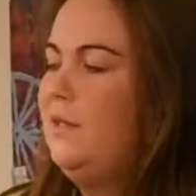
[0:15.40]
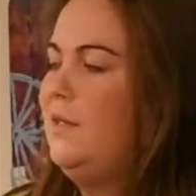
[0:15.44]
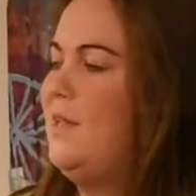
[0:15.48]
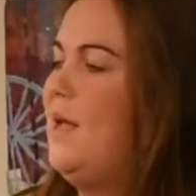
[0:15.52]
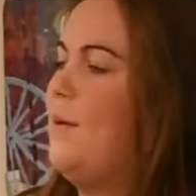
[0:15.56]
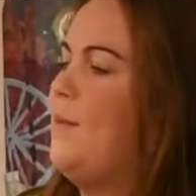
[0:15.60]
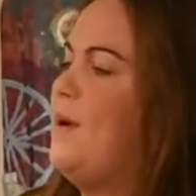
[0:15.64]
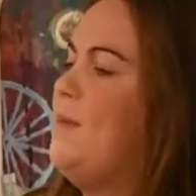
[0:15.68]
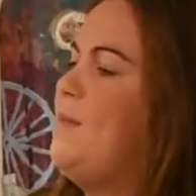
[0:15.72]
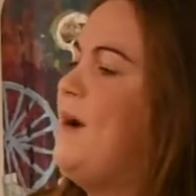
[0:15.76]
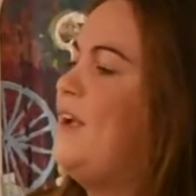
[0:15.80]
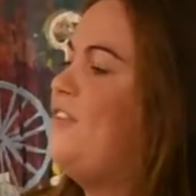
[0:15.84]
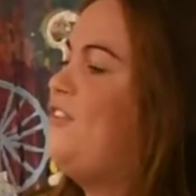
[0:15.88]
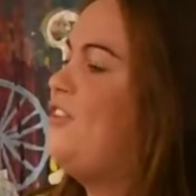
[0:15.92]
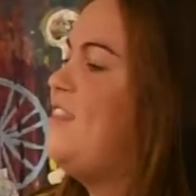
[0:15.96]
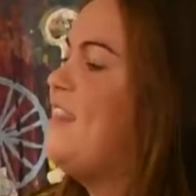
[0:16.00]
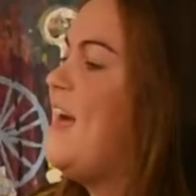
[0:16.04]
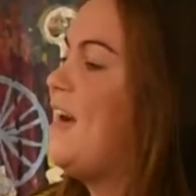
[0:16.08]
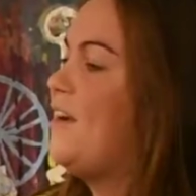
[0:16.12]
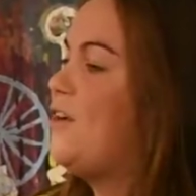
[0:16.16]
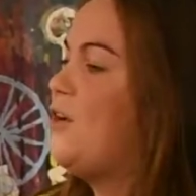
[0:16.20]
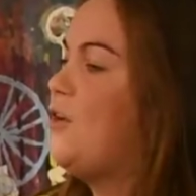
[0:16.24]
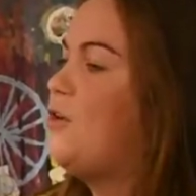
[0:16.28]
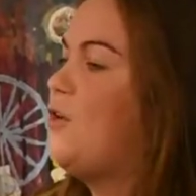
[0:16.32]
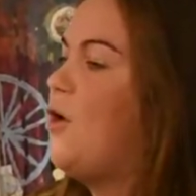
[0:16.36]
Now imagine
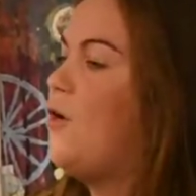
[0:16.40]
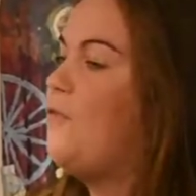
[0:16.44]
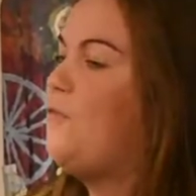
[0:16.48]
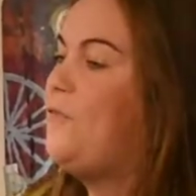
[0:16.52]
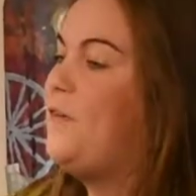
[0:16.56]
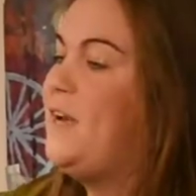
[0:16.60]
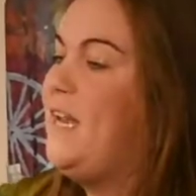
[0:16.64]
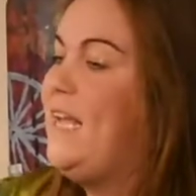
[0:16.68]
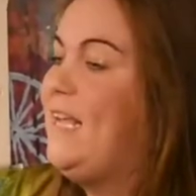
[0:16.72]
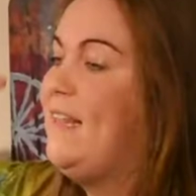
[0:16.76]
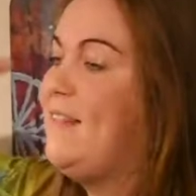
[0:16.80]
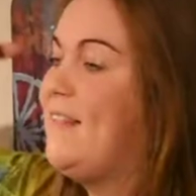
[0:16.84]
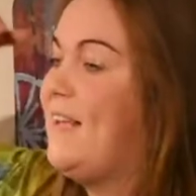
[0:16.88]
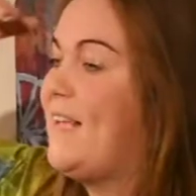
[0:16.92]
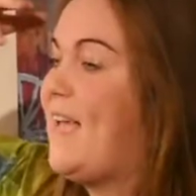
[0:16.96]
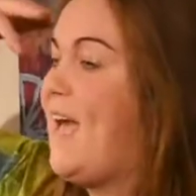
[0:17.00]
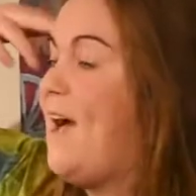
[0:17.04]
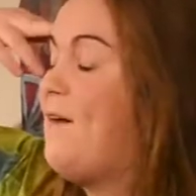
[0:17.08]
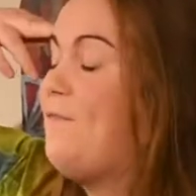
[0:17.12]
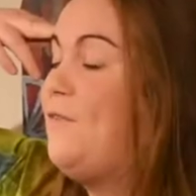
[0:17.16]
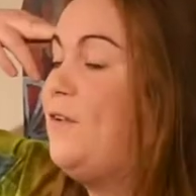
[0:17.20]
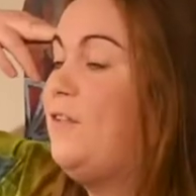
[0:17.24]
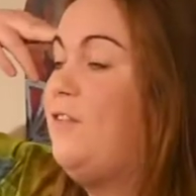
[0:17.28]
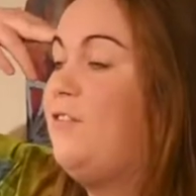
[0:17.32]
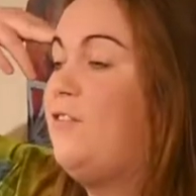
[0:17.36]
that cacophony in the
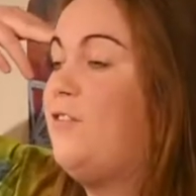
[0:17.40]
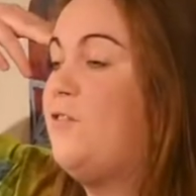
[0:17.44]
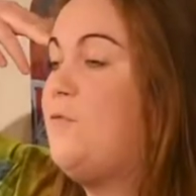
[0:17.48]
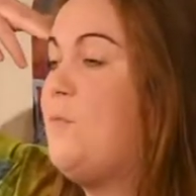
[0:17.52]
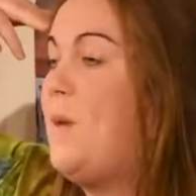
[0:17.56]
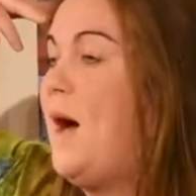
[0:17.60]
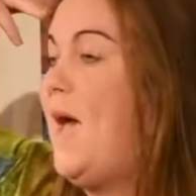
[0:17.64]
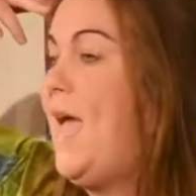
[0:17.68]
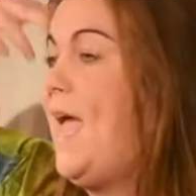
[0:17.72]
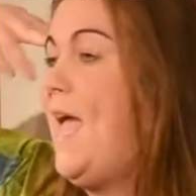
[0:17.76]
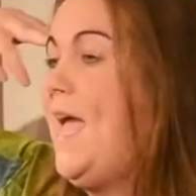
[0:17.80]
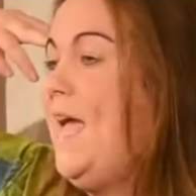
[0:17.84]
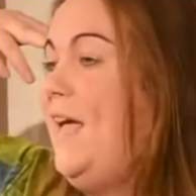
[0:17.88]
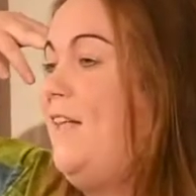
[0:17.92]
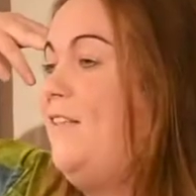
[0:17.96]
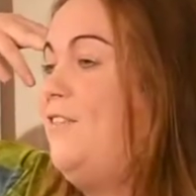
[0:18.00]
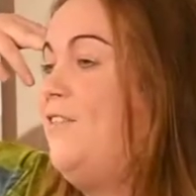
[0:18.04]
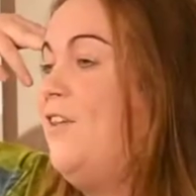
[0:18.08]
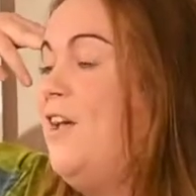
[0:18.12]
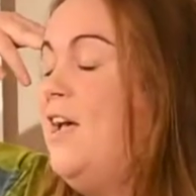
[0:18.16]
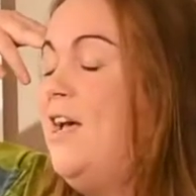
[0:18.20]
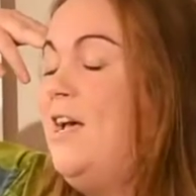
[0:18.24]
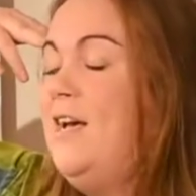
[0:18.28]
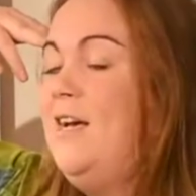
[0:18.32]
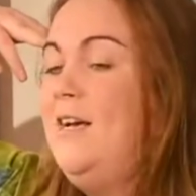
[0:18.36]
caverns of my head
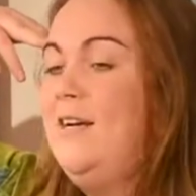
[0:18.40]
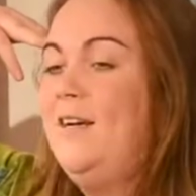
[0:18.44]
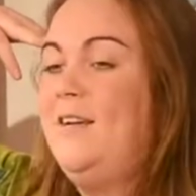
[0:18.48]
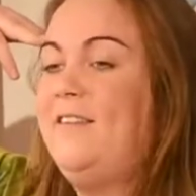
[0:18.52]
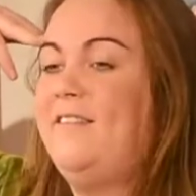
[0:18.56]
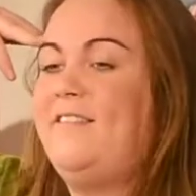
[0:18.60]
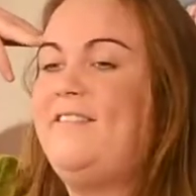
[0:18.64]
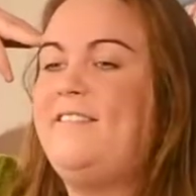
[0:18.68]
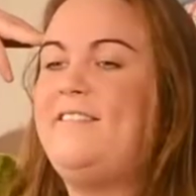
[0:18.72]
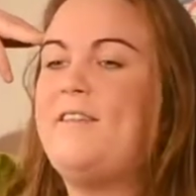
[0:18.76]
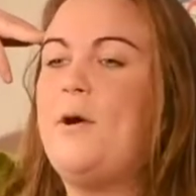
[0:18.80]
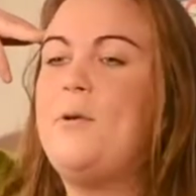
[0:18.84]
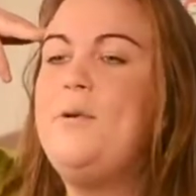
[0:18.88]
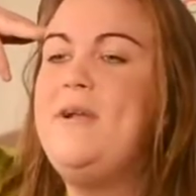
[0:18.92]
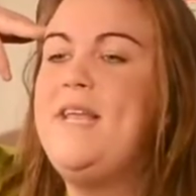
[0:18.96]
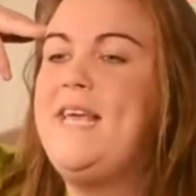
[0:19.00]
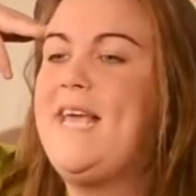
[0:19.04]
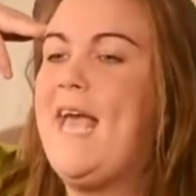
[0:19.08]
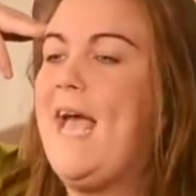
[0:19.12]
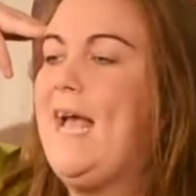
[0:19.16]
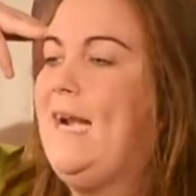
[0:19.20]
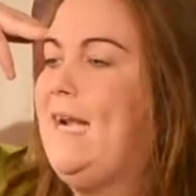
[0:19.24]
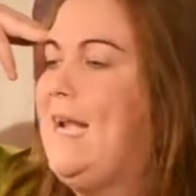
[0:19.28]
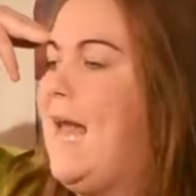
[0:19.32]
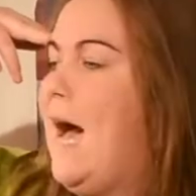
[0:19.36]
because it's only
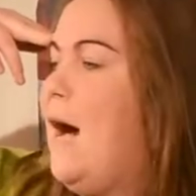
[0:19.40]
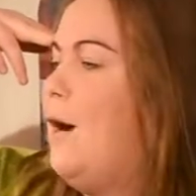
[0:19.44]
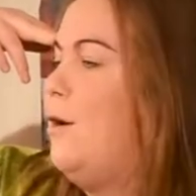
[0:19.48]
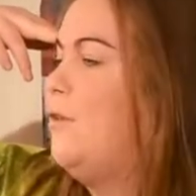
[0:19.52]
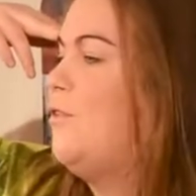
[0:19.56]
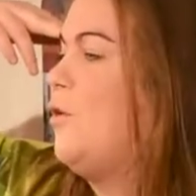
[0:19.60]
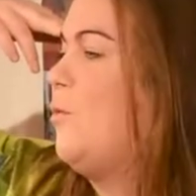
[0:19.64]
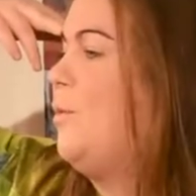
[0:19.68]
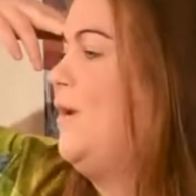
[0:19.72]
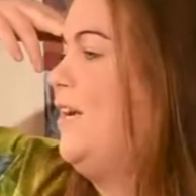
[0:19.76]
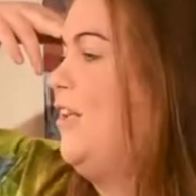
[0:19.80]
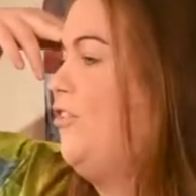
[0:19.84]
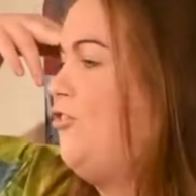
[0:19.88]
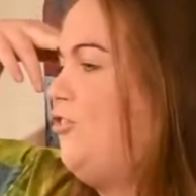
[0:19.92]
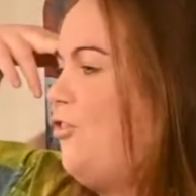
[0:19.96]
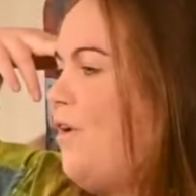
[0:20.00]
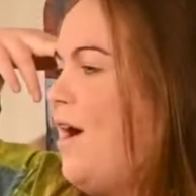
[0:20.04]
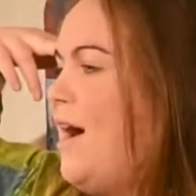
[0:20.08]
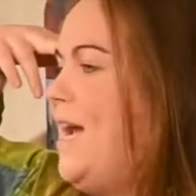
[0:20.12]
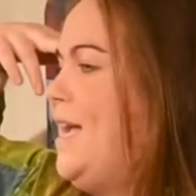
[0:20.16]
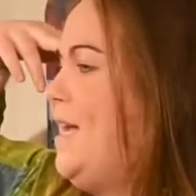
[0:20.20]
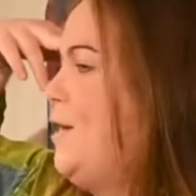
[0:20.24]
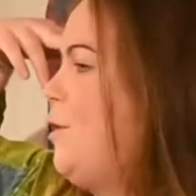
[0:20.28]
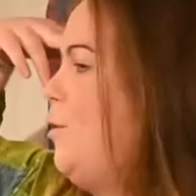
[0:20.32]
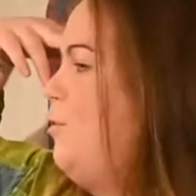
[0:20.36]
getting louder when I
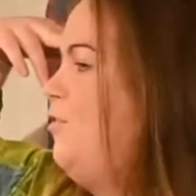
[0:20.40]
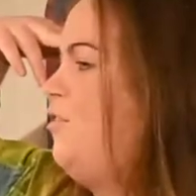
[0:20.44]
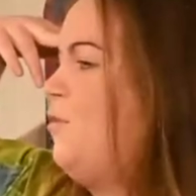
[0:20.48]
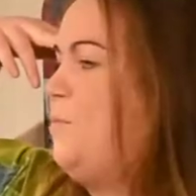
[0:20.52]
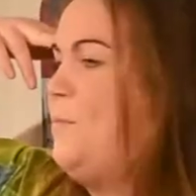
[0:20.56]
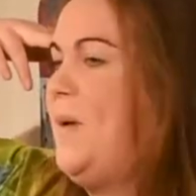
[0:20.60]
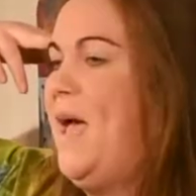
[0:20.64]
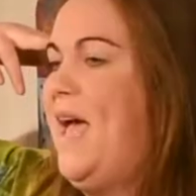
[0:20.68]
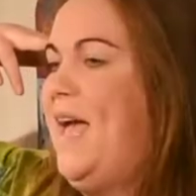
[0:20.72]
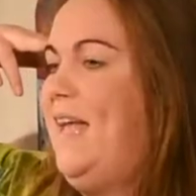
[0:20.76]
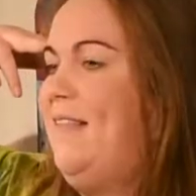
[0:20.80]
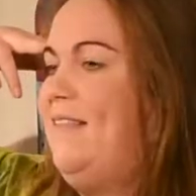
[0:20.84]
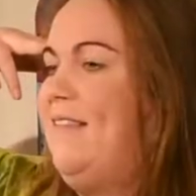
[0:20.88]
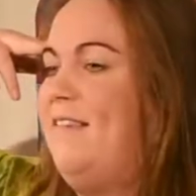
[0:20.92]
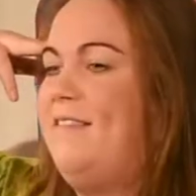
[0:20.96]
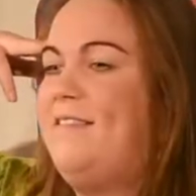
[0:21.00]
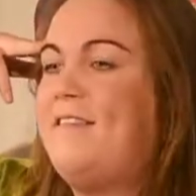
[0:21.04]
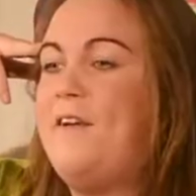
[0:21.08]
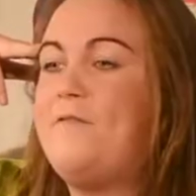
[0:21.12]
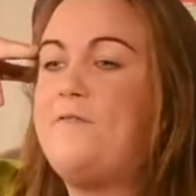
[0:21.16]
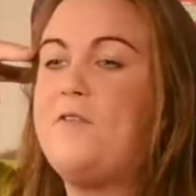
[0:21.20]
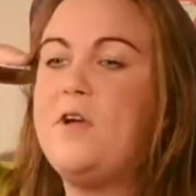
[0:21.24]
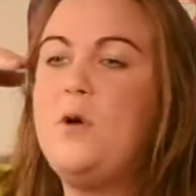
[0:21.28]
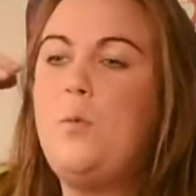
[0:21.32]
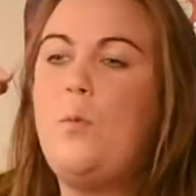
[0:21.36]
try and go to bed. It's
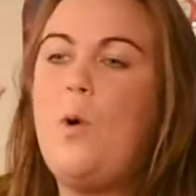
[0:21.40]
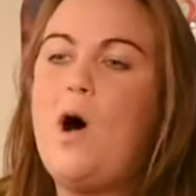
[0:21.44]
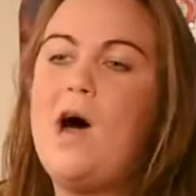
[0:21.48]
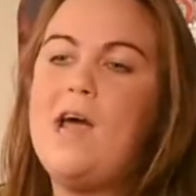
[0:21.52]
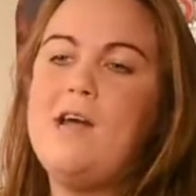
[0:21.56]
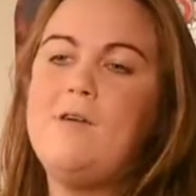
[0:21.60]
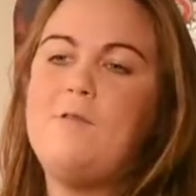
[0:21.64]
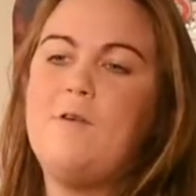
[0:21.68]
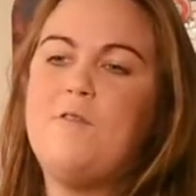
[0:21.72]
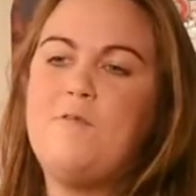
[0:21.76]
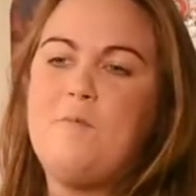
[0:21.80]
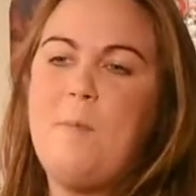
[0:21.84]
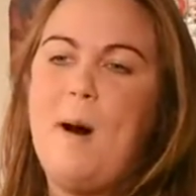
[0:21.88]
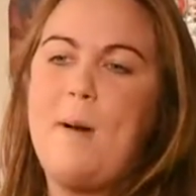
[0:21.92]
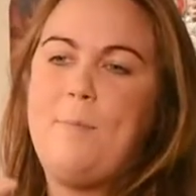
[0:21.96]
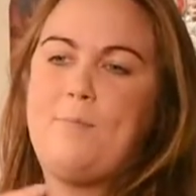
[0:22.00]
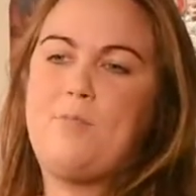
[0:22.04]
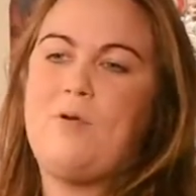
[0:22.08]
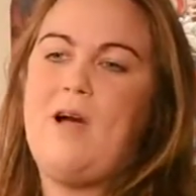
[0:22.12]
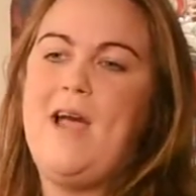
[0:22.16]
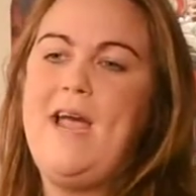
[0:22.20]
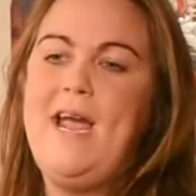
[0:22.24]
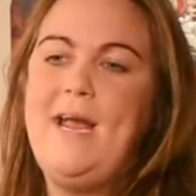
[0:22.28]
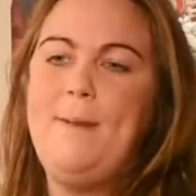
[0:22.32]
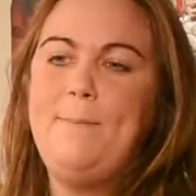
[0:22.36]
every wire of my
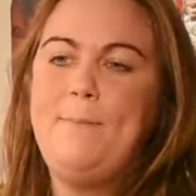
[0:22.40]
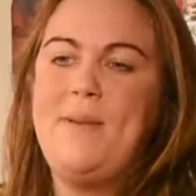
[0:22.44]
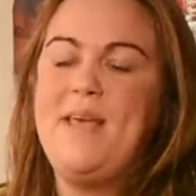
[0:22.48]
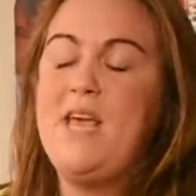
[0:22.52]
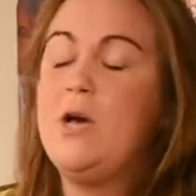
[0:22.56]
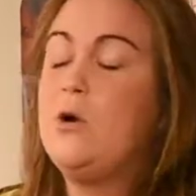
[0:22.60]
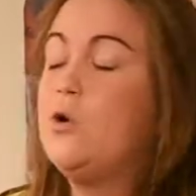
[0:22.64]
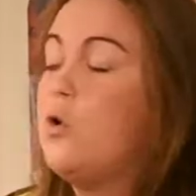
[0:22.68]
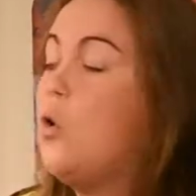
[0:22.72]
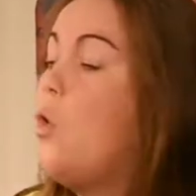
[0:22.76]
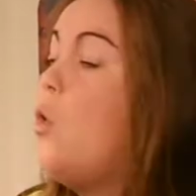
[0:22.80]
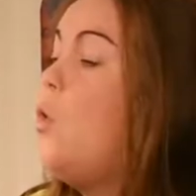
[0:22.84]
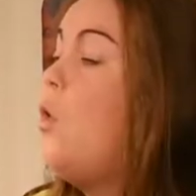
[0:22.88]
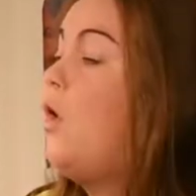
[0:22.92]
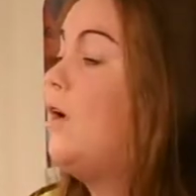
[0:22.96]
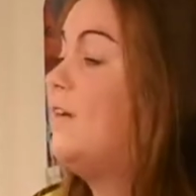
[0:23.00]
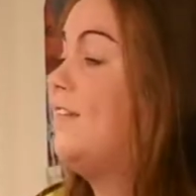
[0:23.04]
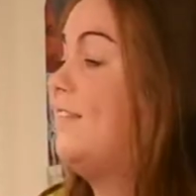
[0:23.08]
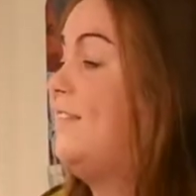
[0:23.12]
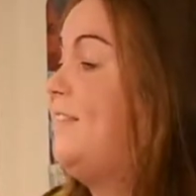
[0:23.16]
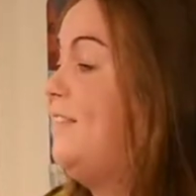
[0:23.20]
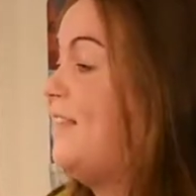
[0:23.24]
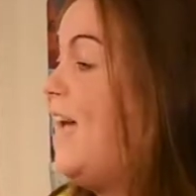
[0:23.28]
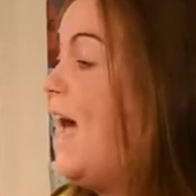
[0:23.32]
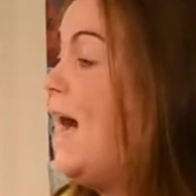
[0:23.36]
brain being caught on
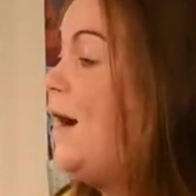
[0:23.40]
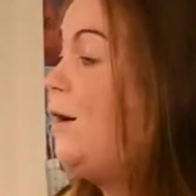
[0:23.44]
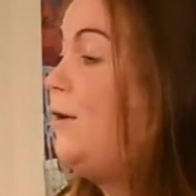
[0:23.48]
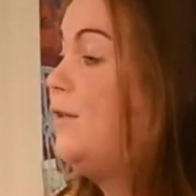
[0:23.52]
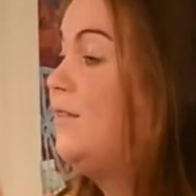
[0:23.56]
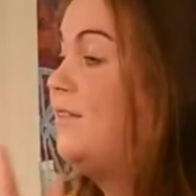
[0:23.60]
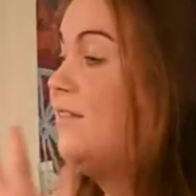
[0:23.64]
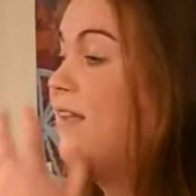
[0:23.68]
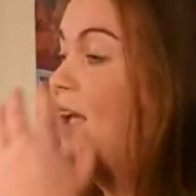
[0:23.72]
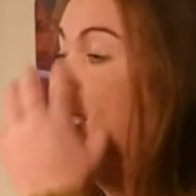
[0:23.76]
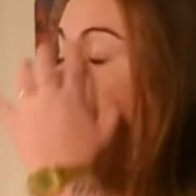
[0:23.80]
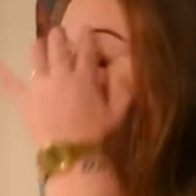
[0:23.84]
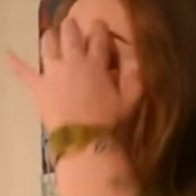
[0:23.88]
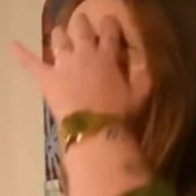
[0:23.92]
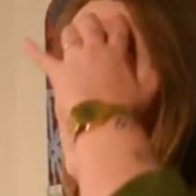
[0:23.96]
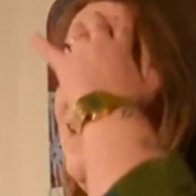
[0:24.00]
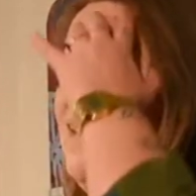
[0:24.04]
a sound.